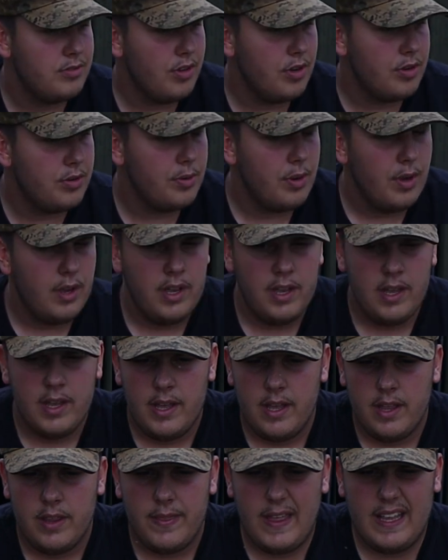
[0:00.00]
So
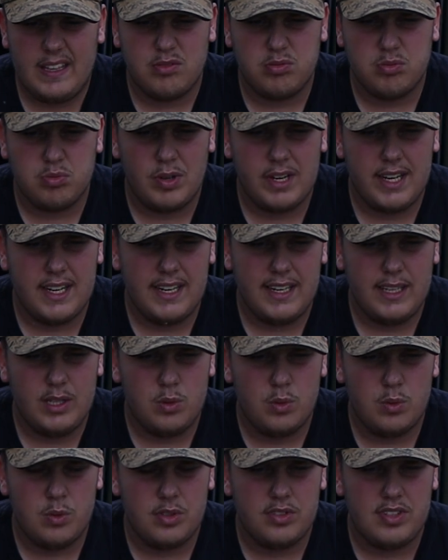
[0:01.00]
that's really
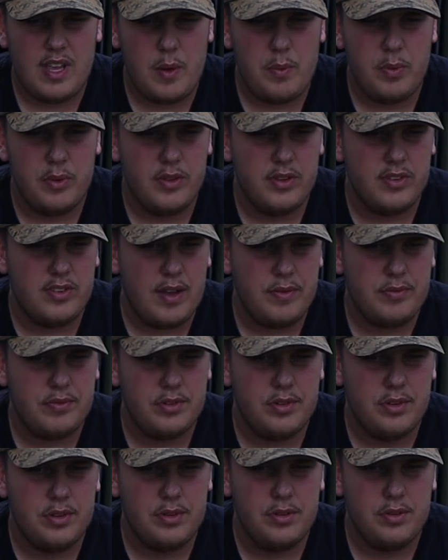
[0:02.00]
all that's happened this
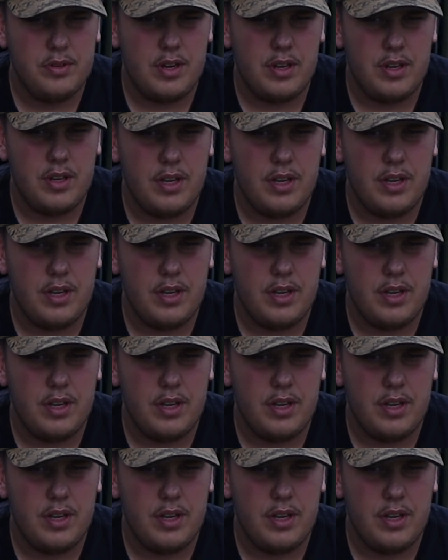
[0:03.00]
afternoon.